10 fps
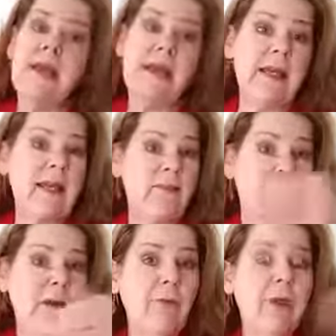Kitties
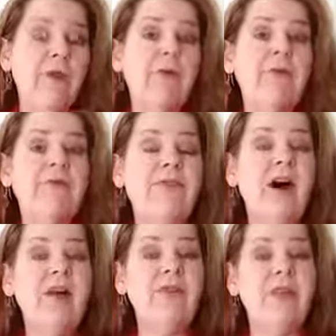might run to a
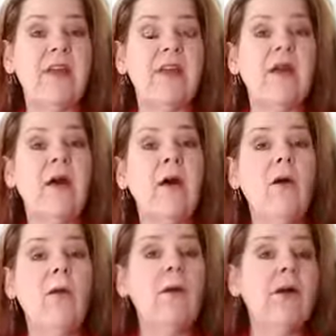faucet,
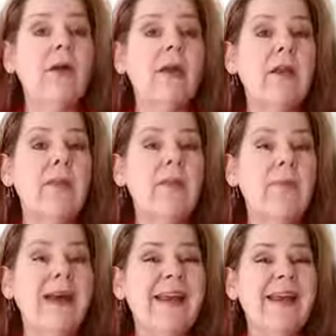or you
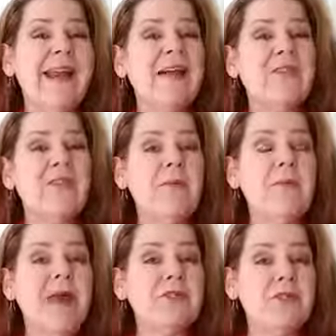might get out some of
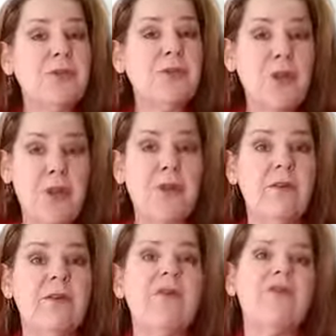that tuna
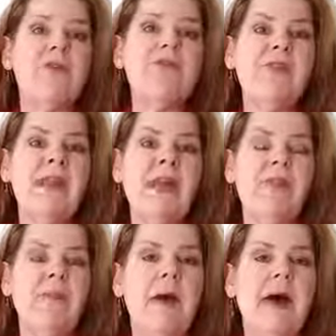juice just to get
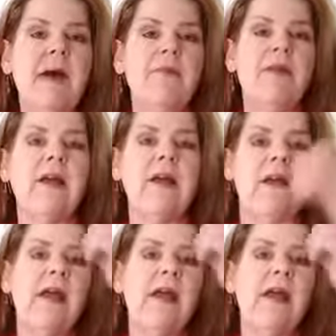them hydrated.